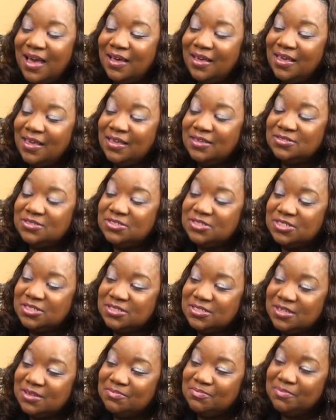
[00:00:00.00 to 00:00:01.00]
it's
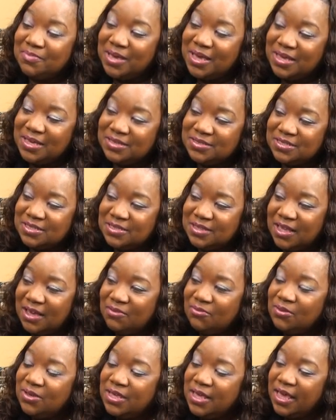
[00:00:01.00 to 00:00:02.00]
just amazing that
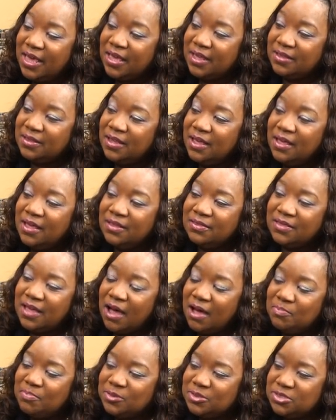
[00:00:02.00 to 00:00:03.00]
we had the
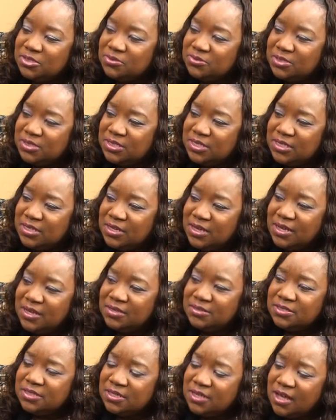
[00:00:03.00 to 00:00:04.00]
opportunity
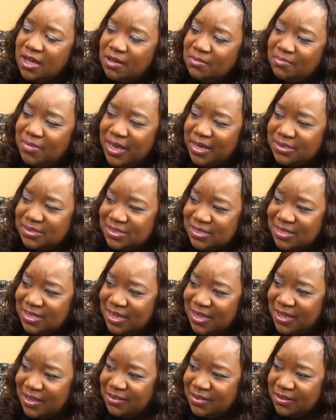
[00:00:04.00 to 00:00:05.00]
to come back
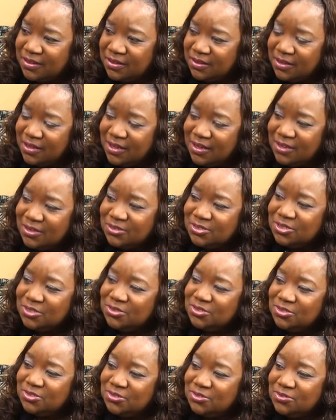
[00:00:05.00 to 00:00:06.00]
together to
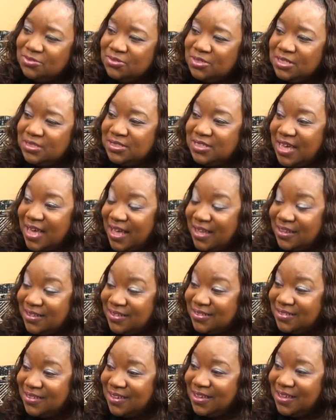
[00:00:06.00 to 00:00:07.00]
do the talent
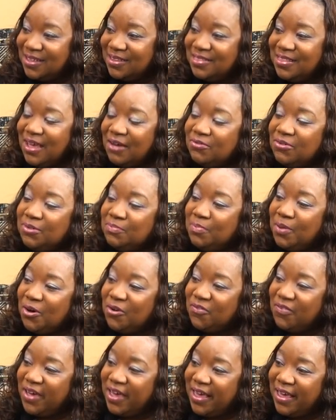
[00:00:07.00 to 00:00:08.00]
that we
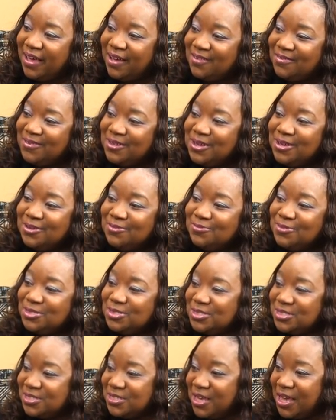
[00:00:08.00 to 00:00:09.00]
both have, which
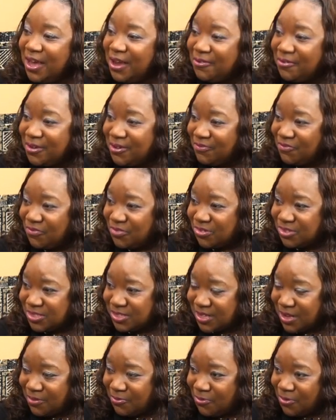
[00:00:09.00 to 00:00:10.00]
is caring for
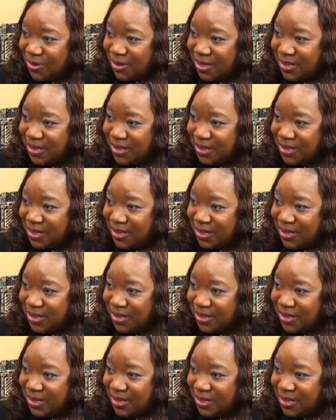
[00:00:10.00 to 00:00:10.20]
someone.